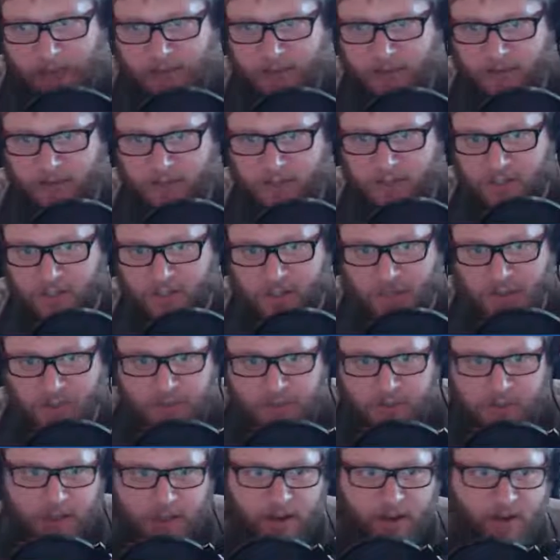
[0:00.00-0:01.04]
to your ship
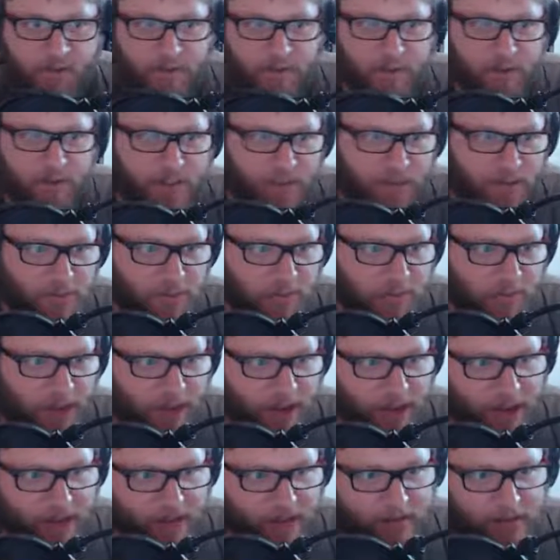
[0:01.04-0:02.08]
and then over to the other
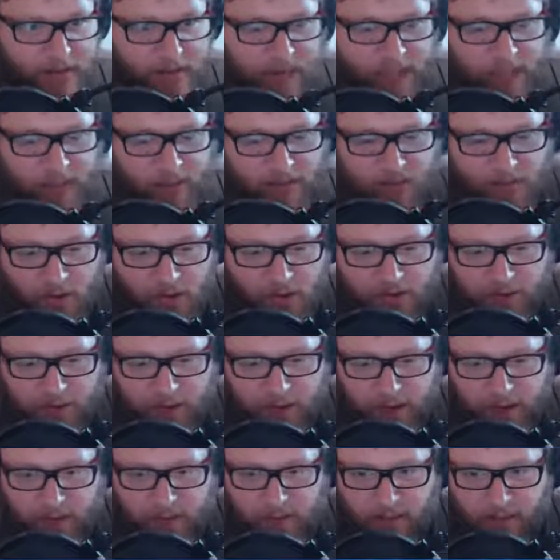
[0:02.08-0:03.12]
planet just takes so
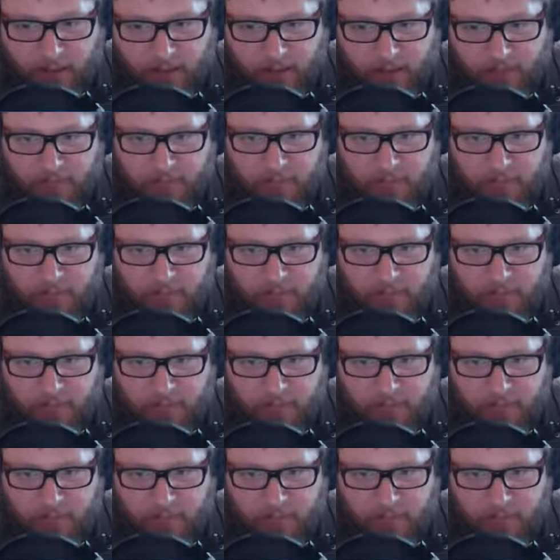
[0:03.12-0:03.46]
fucking like